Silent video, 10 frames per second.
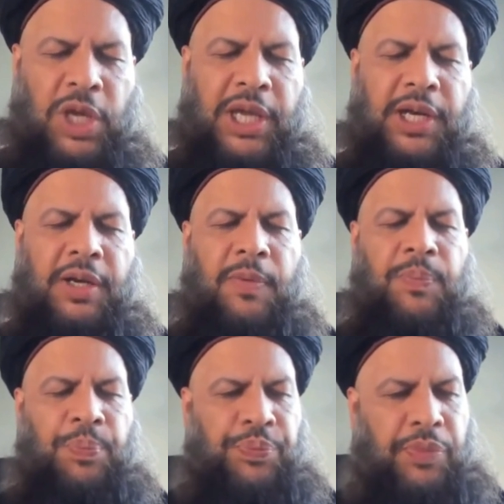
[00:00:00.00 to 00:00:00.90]
Here
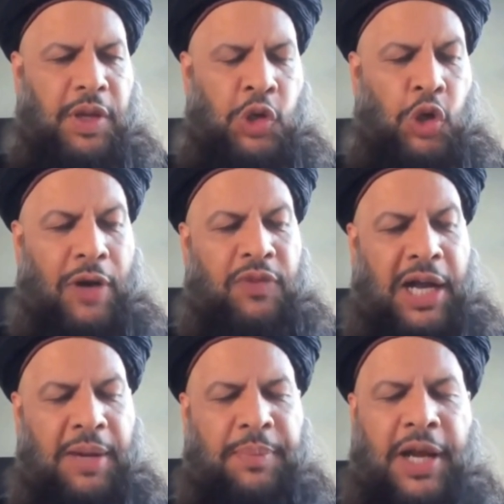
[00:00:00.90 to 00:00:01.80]
you have
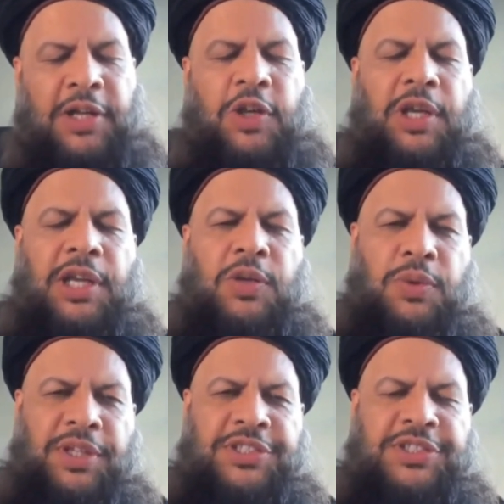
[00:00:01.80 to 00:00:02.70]
come on,
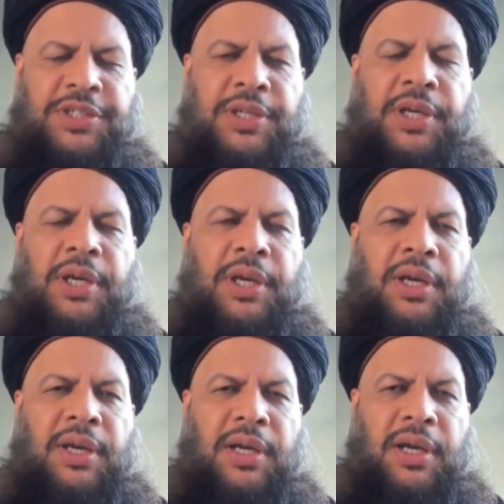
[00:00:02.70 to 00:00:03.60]
into this
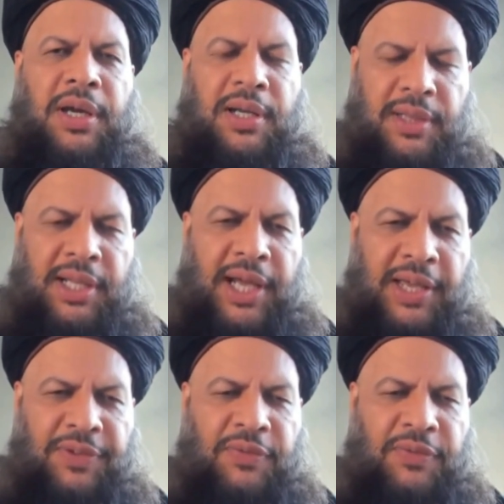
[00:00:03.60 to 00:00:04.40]
earthly life.